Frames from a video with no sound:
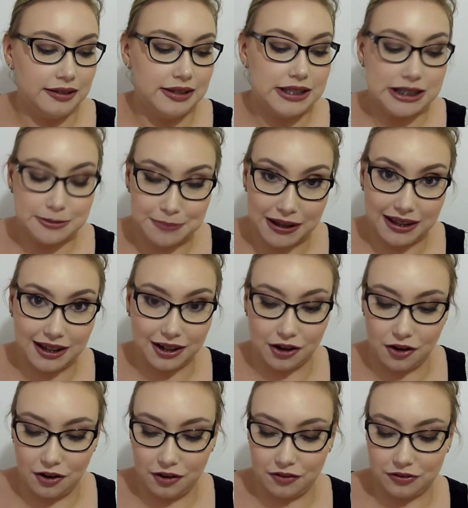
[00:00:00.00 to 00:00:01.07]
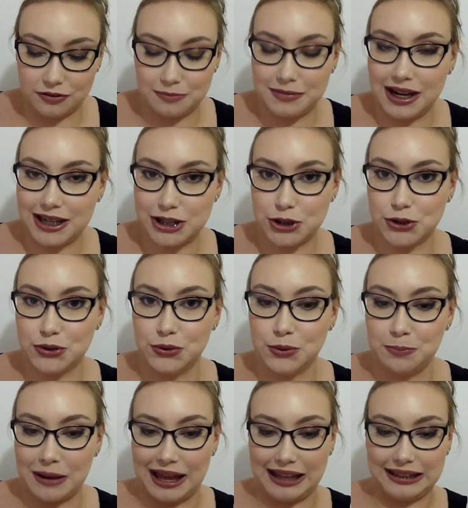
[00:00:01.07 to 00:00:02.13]
Speaking of my 2
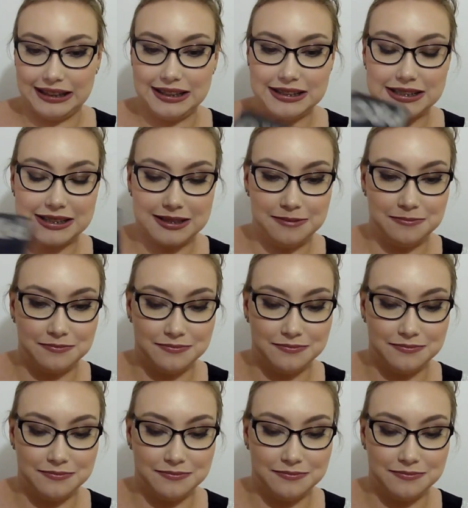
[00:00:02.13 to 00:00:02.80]
palettes,